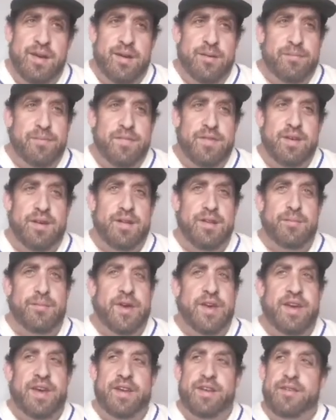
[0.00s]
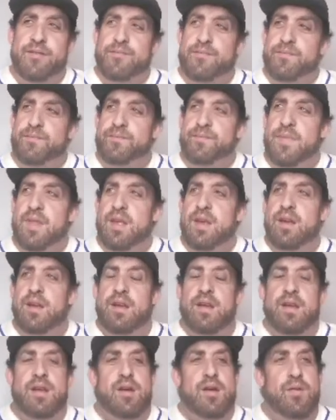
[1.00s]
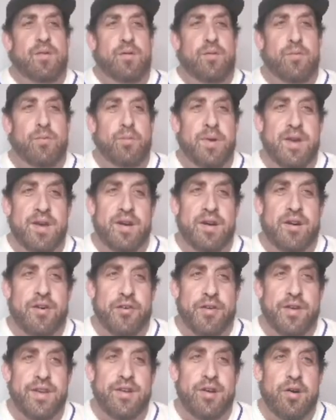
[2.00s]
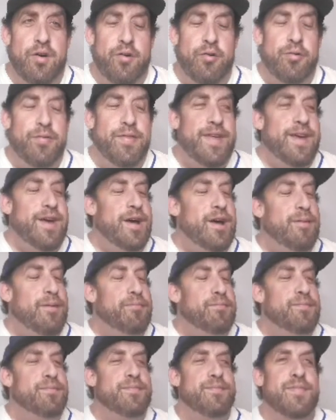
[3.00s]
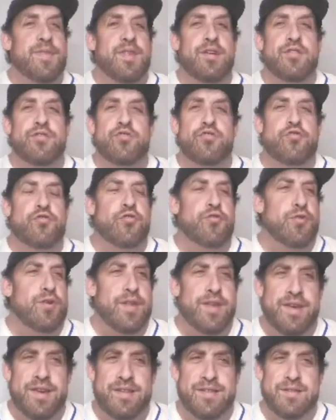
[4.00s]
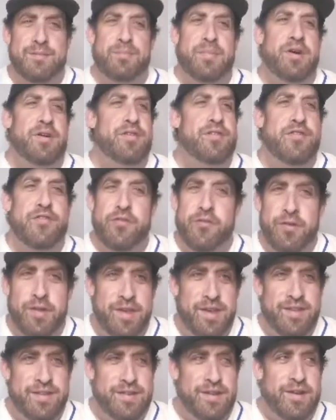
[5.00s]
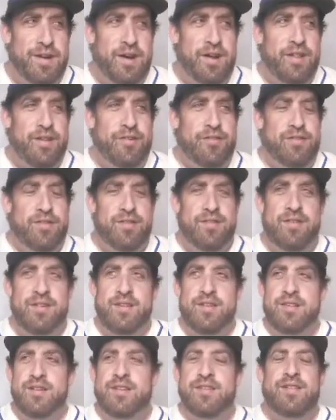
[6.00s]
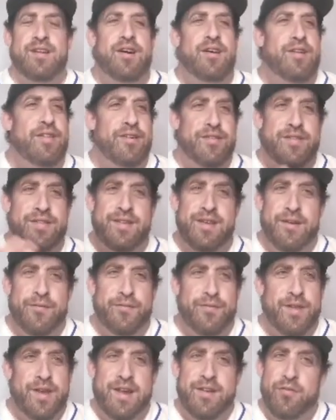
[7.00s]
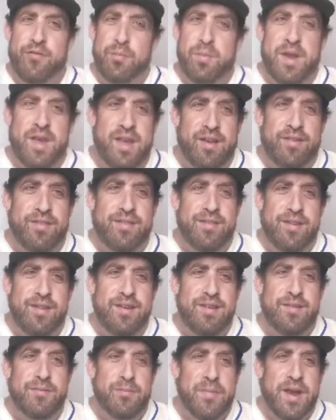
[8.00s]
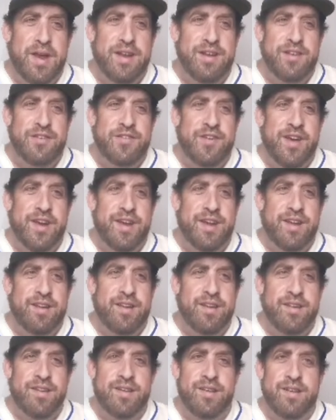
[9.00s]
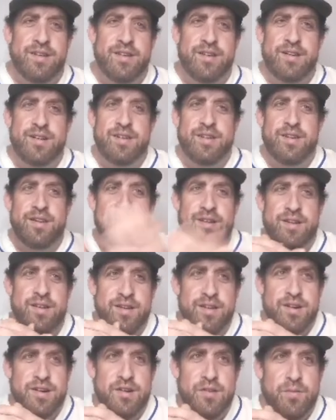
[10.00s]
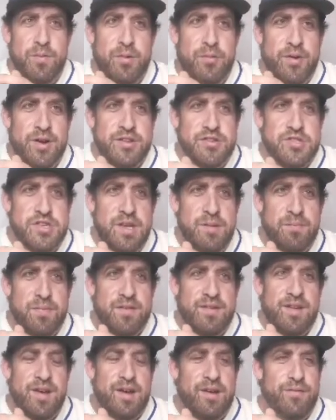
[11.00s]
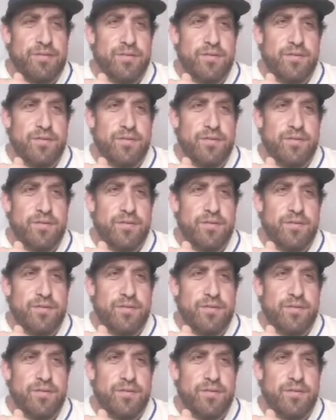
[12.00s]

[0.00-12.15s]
telling you, man, we already owe them trillions upon trillions of dollars, because all our stuff, like everybody else, is made in China. Because we want cheap stuff,